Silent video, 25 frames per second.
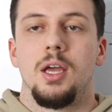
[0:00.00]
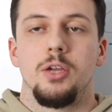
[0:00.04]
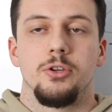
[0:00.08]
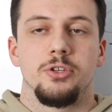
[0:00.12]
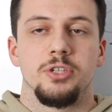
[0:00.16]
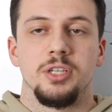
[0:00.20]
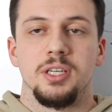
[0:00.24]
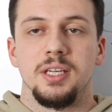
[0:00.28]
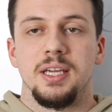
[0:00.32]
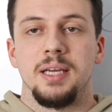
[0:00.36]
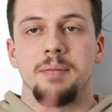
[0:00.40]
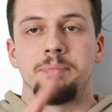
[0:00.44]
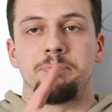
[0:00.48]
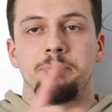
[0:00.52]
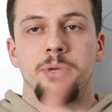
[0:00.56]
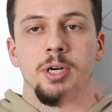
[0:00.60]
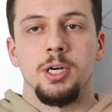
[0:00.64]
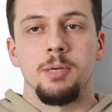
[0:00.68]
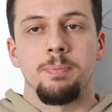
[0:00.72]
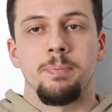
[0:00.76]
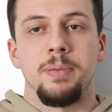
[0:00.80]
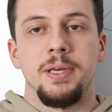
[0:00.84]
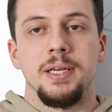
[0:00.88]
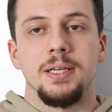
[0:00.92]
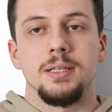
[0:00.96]
You're going to get
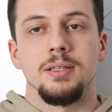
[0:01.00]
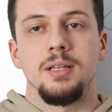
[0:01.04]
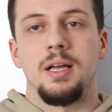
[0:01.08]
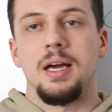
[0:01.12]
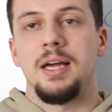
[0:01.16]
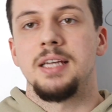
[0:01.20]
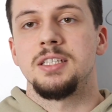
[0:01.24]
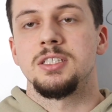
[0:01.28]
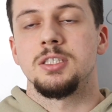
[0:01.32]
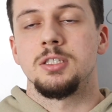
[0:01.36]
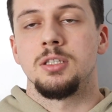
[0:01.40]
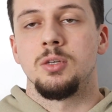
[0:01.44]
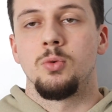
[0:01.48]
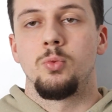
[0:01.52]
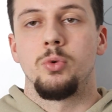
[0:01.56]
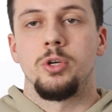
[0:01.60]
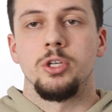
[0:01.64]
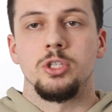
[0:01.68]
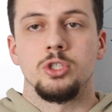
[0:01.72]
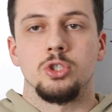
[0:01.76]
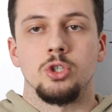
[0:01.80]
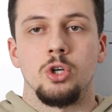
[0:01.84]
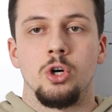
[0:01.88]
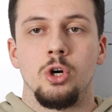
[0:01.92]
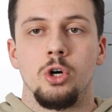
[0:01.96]
better paying clients,
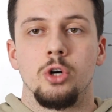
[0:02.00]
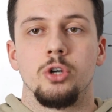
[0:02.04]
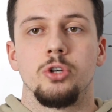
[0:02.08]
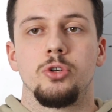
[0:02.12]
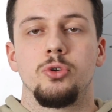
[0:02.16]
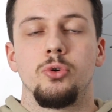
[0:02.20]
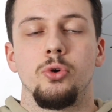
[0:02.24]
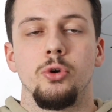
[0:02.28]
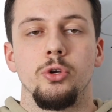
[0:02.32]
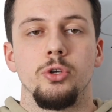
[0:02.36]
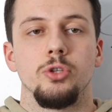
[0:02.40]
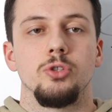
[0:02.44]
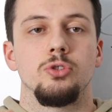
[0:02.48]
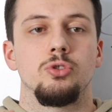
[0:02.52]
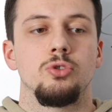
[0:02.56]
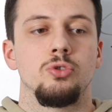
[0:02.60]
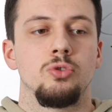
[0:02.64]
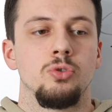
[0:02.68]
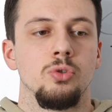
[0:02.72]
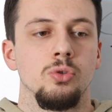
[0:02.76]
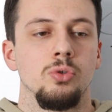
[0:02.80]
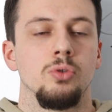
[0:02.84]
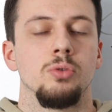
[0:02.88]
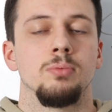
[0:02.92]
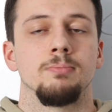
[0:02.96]
which are going
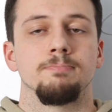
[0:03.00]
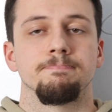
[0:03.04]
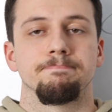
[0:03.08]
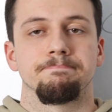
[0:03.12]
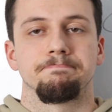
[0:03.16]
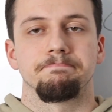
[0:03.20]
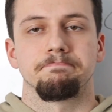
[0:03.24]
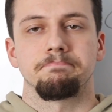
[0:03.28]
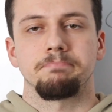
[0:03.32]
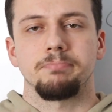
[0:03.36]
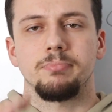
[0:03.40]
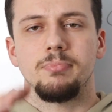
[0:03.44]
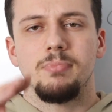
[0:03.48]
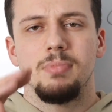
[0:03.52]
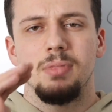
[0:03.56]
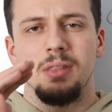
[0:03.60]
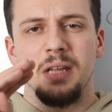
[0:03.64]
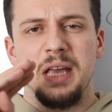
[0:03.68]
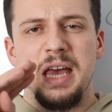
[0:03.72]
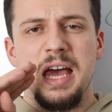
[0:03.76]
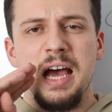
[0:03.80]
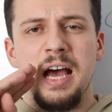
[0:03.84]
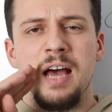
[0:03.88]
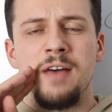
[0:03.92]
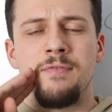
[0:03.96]
to
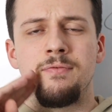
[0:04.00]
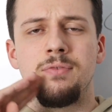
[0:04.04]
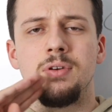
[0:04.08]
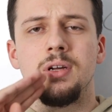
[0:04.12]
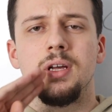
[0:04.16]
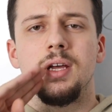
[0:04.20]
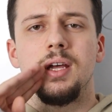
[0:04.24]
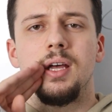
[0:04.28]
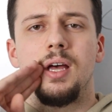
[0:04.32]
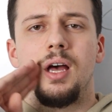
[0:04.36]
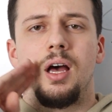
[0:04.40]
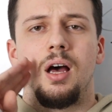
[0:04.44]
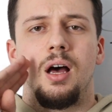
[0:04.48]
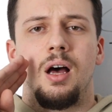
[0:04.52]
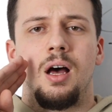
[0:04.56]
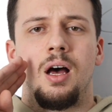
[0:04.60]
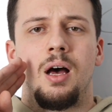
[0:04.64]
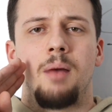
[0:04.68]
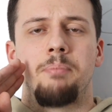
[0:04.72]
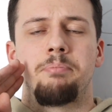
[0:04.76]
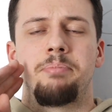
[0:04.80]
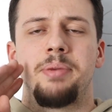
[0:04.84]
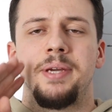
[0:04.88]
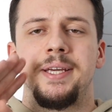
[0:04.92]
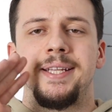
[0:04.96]
have
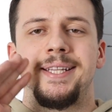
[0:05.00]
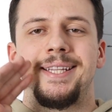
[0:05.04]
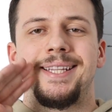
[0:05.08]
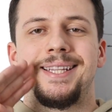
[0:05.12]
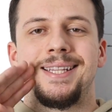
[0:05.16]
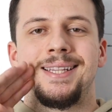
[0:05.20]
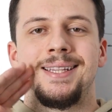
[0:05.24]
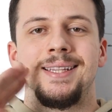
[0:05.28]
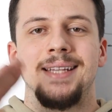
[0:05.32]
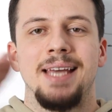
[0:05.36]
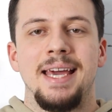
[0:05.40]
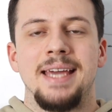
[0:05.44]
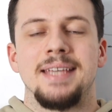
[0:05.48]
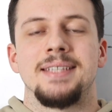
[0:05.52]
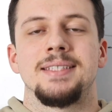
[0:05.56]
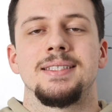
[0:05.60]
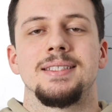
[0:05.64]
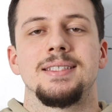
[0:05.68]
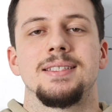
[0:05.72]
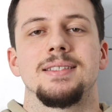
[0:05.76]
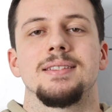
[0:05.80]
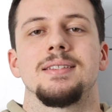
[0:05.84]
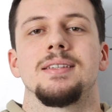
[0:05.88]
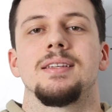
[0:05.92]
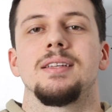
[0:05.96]
a bit
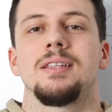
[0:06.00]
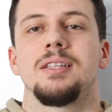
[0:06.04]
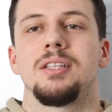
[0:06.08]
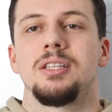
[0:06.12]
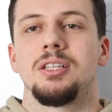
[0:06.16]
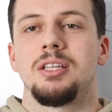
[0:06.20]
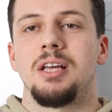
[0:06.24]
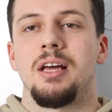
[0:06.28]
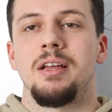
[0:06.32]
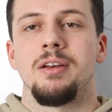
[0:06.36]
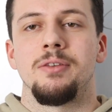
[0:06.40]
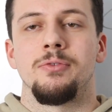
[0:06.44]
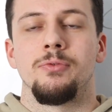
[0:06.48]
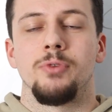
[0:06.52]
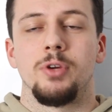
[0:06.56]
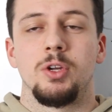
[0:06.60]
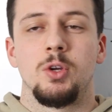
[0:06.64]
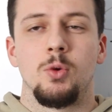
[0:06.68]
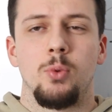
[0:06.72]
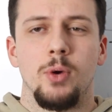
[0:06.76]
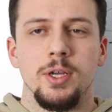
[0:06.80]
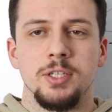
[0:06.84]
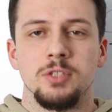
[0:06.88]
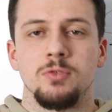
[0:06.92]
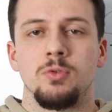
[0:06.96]
less kind of
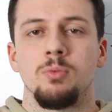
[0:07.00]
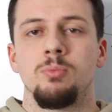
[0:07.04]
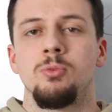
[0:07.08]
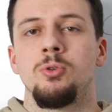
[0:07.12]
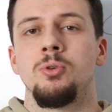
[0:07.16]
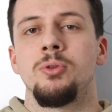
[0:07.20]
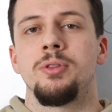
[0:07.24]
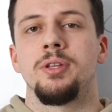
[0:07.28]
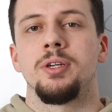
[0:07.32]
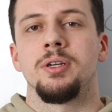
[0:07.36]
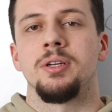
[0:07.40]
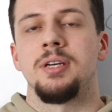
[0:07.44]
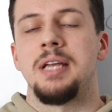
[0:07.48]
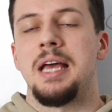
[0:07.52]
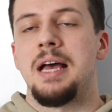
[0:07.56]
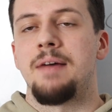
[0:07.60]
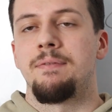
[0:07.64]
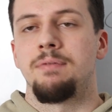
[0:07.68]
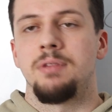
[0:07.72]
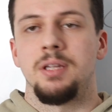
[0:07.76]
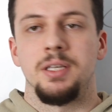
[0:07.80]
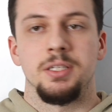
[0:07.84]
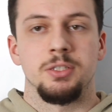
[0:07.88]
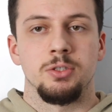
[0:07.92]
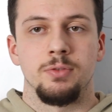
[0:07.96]
requests from you. They're going to
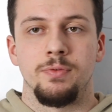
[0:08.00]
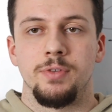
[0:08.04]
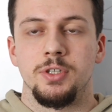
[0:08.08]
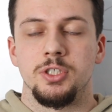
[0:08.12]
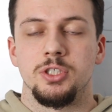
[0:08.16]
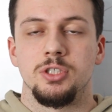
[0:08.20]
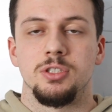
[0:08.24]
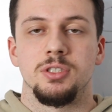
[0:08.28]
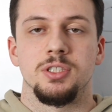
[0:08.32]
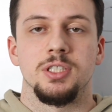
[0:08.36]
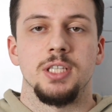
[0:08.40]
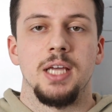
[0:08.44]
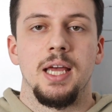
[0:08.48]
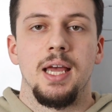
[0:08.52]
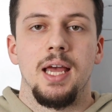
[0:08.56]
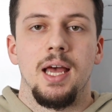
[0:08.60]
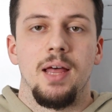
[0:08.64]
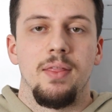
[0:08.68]
have less revisions.